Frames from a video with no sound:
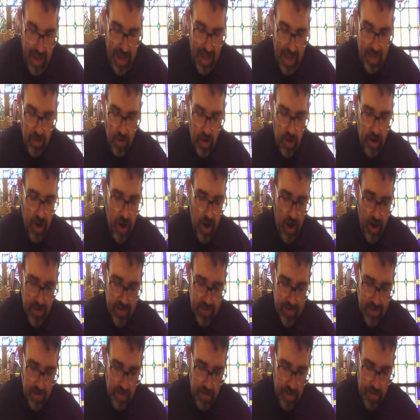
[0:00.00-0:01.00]
And Lord,
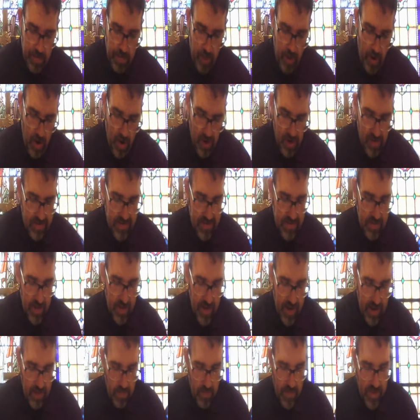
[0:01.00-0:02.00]
also we pause and
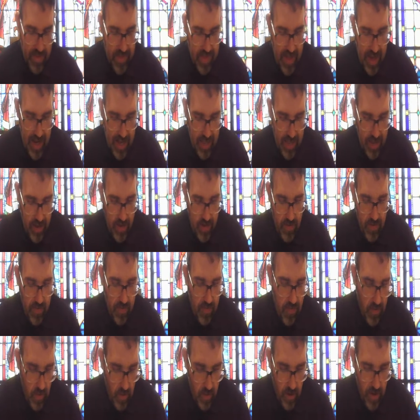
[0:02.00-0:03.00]
we thank you
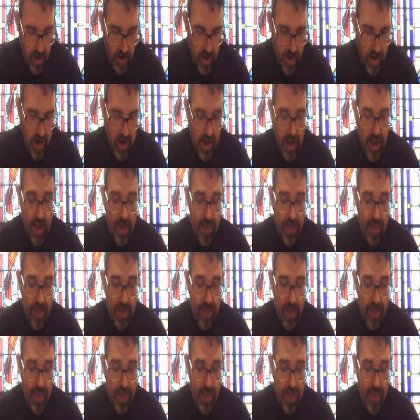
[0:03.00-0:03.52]
for